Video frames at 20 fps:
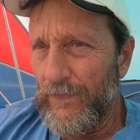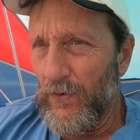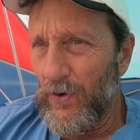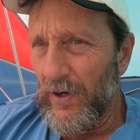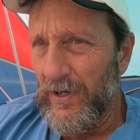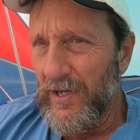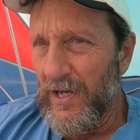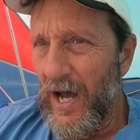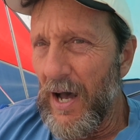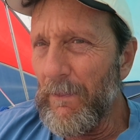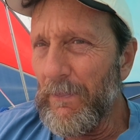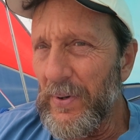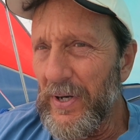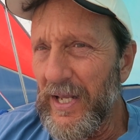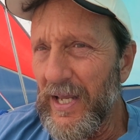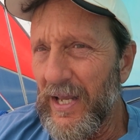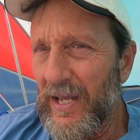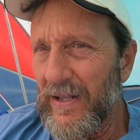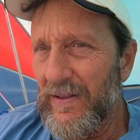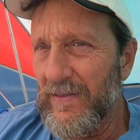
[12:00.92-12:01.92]
for a
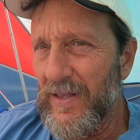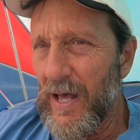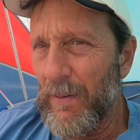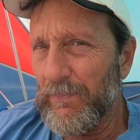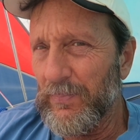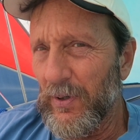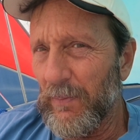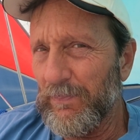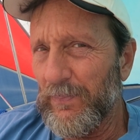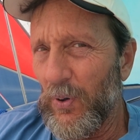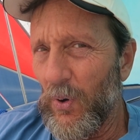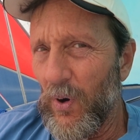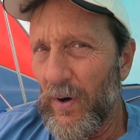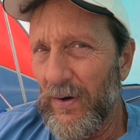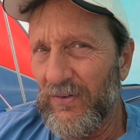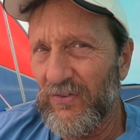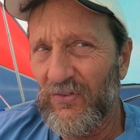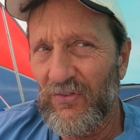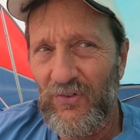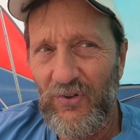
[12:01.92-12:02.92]
company that
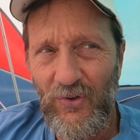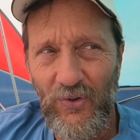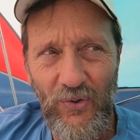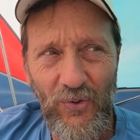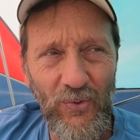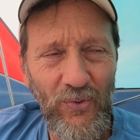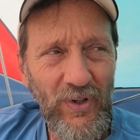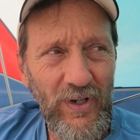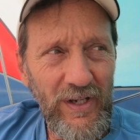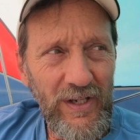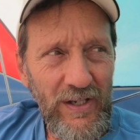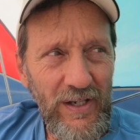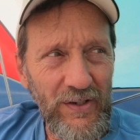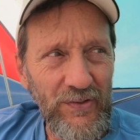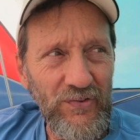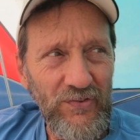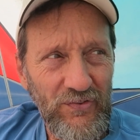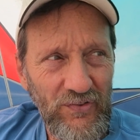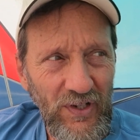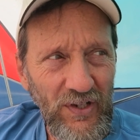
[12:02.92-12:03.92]
purports to
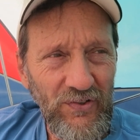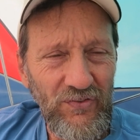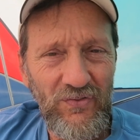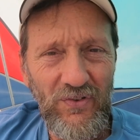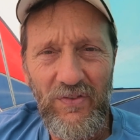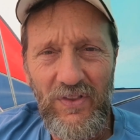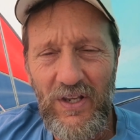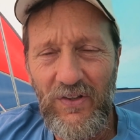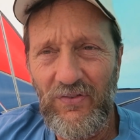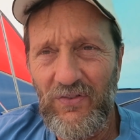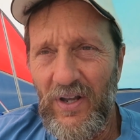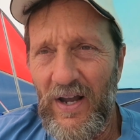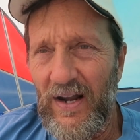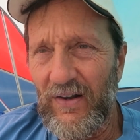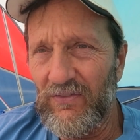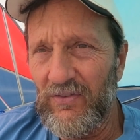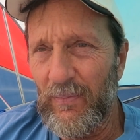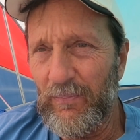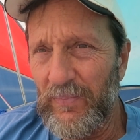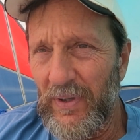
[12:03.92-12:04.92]
assist these
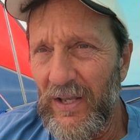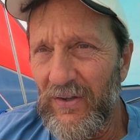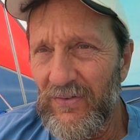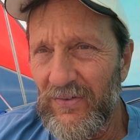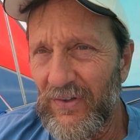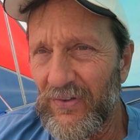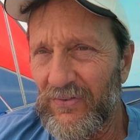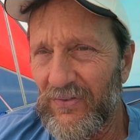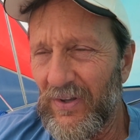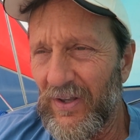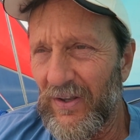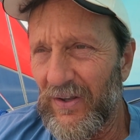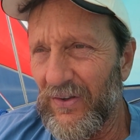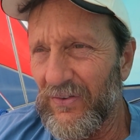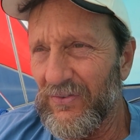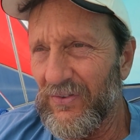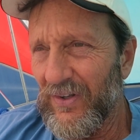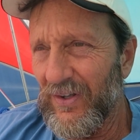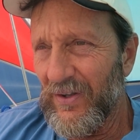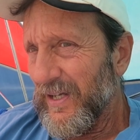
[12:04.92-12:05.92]
kinds of
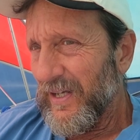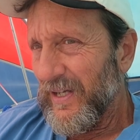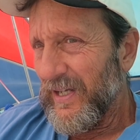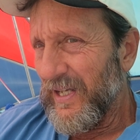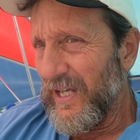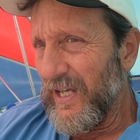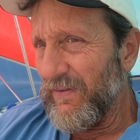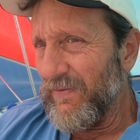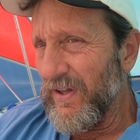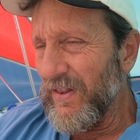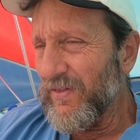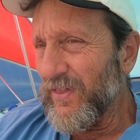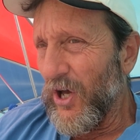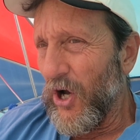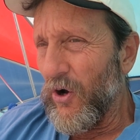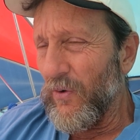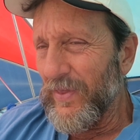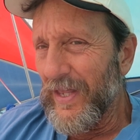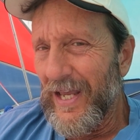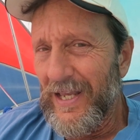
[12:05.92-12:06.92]
businesses, even
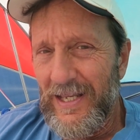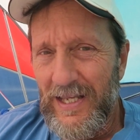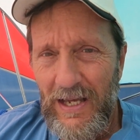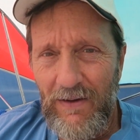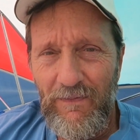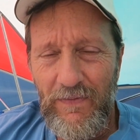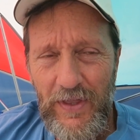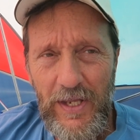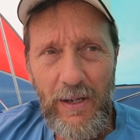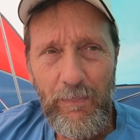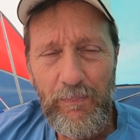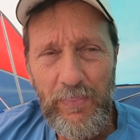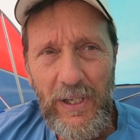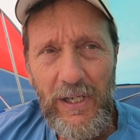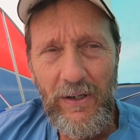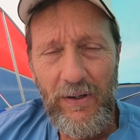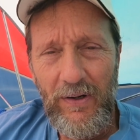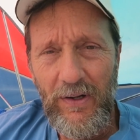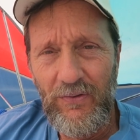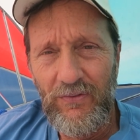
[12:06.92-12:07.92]
though they give the
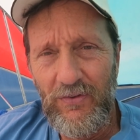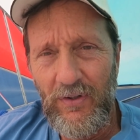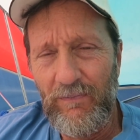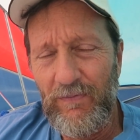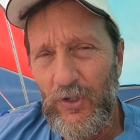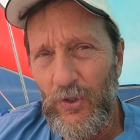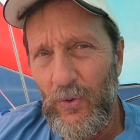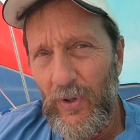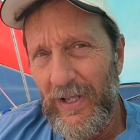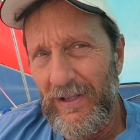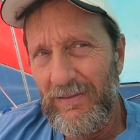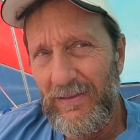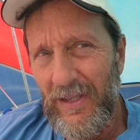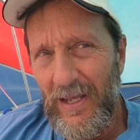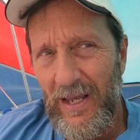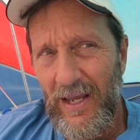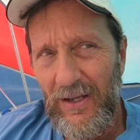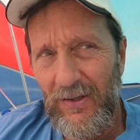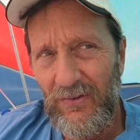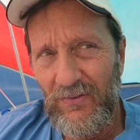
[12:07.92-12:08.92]
appearance of doing
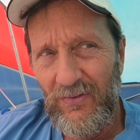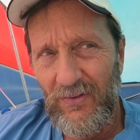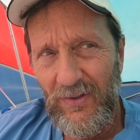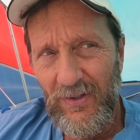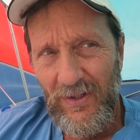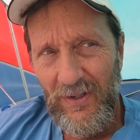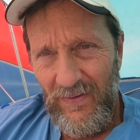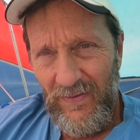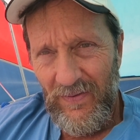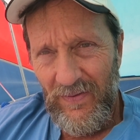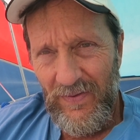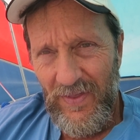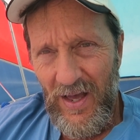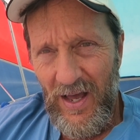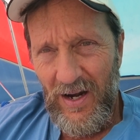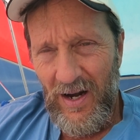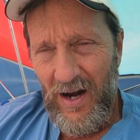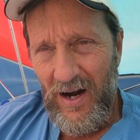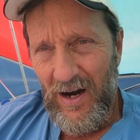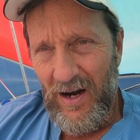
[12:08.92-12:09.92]
things
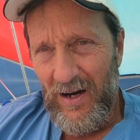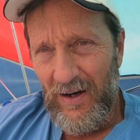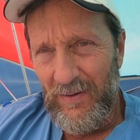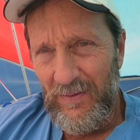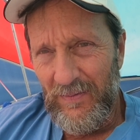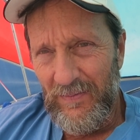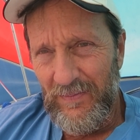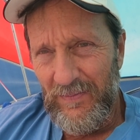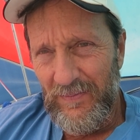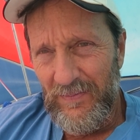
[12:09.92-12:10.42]
that are